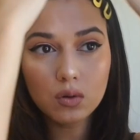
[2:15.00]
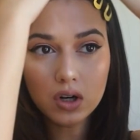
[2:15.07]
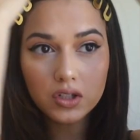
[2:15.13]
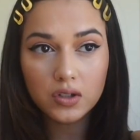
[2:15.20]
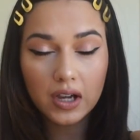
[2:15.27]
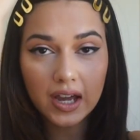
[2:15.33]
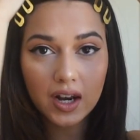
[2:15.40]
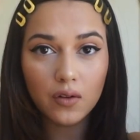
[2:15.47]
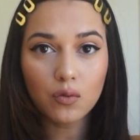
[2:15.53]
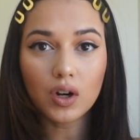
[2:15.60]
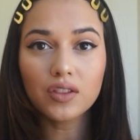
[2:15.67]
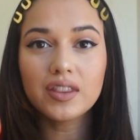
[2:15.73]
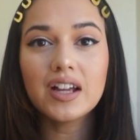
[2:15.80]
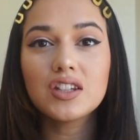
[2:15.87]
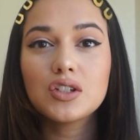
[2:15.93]
You also kind of
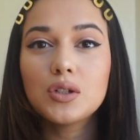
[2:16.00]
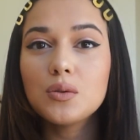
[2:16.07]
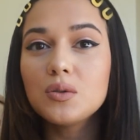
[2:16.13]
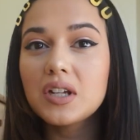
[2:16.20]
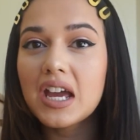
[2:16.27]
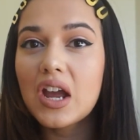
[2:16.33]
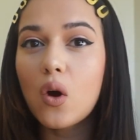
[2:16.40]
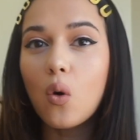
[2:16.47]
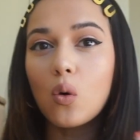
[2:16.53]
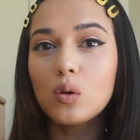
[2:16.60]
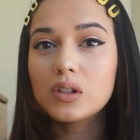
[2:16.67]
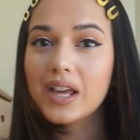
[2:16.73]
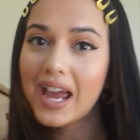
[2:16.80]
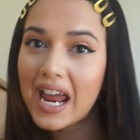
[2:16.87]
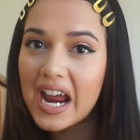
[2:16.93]
want that
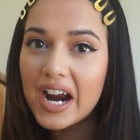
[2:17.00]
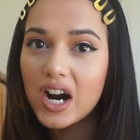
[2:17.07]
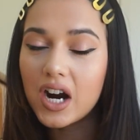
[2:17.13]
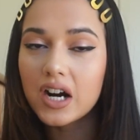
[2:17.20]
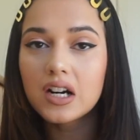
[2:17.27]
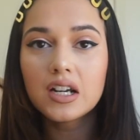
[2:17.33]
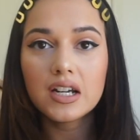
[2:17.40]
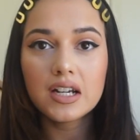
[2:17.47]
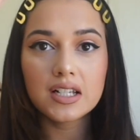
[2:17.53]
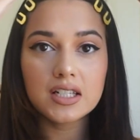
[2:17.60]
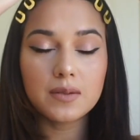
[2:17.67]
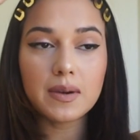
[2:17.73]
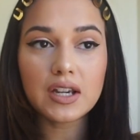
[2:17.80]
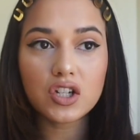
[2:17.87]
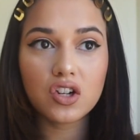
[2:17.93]
2-day-old hair
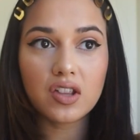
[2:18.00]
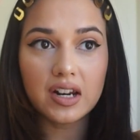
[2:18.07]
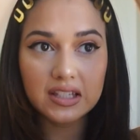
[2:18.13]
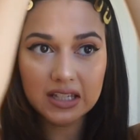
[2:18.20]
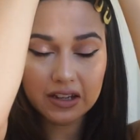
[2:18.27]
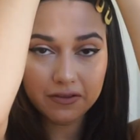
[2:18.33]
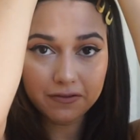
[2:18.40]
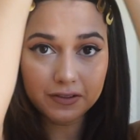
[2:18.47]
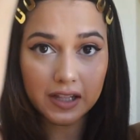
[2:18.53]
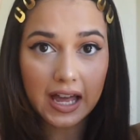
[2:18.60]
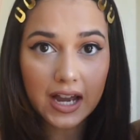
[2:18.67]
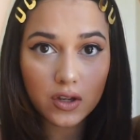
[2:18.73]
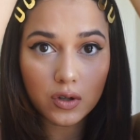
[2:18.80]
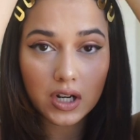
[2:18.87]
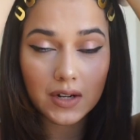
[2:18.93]
to make sure that it's like
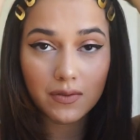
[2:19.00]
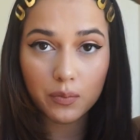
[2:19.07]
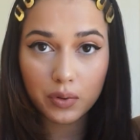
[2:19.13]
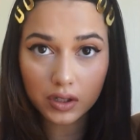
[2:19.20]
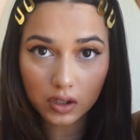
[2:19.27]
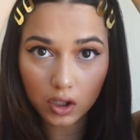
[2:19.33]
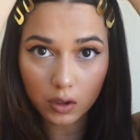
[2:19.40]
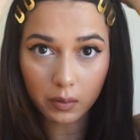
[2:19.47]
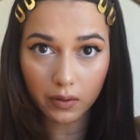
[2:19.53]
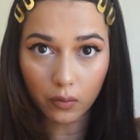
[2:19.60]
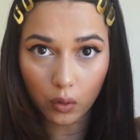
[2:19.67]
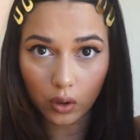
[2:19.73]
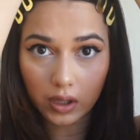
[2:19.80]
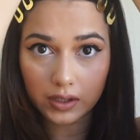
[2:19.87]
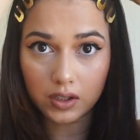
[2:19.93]
flat. You could even put a little bit
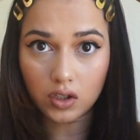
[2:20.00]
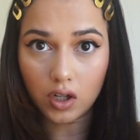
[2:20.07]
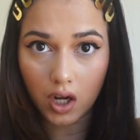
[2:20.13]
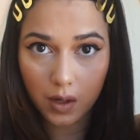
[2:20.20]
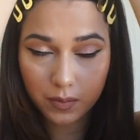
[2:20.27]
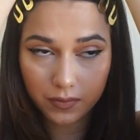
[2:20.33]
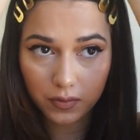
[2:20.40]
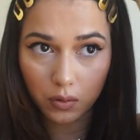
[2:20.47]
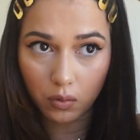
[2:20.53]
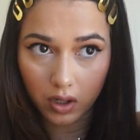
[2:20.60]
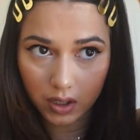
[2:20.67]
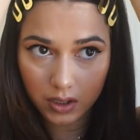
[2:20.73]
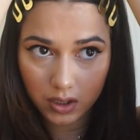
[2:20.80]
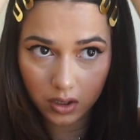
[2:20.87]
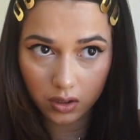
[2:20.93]
of oil at the top if you
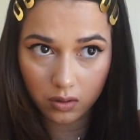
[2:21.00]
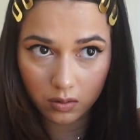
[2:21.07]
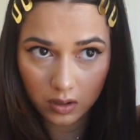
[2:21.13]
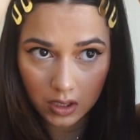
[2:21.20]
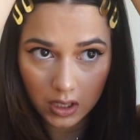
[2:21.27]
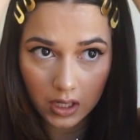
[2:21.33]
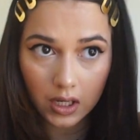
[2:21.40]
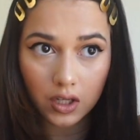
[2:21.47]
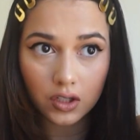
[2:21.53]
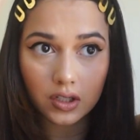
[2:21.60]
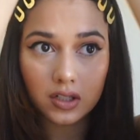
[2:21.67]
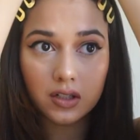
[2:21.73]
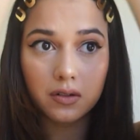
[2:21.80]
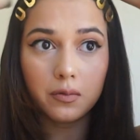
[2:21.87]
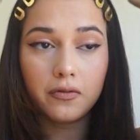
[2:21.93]
wanted to,
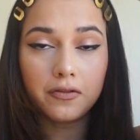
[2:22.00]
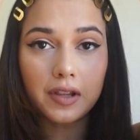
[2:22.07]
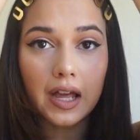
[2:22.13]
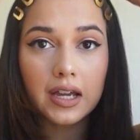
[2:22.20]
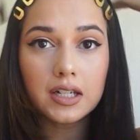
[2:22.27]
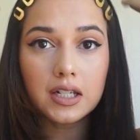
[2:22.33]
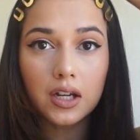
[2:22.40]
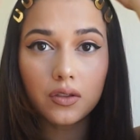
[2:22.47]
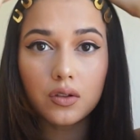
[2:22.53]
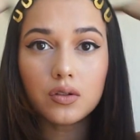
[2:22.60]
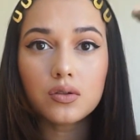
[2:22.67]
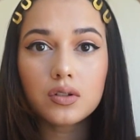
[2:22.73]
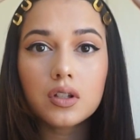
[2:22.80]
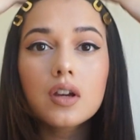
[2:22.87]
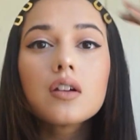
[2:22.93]
just to flatten down
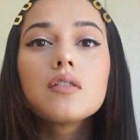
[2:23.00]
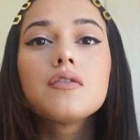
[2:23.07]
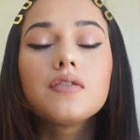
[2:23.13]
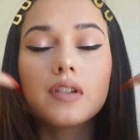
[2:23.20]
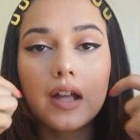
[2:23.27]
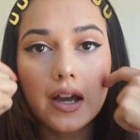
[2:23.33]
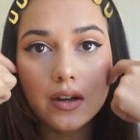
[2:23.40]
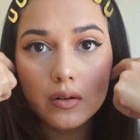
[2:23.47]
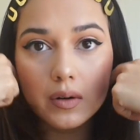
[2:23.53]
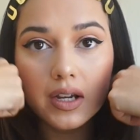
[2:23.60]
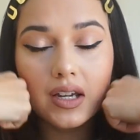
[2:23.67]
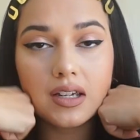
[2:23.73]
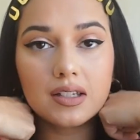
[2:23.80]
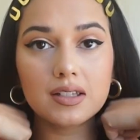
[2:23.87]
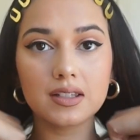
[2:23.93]
those
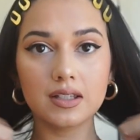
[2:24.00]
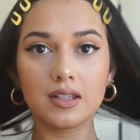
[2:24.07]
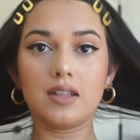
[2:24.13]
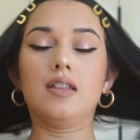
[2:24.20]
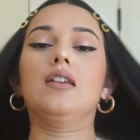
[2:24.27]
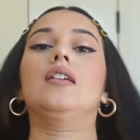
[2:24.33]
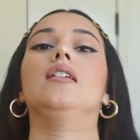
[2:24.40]
flyaways.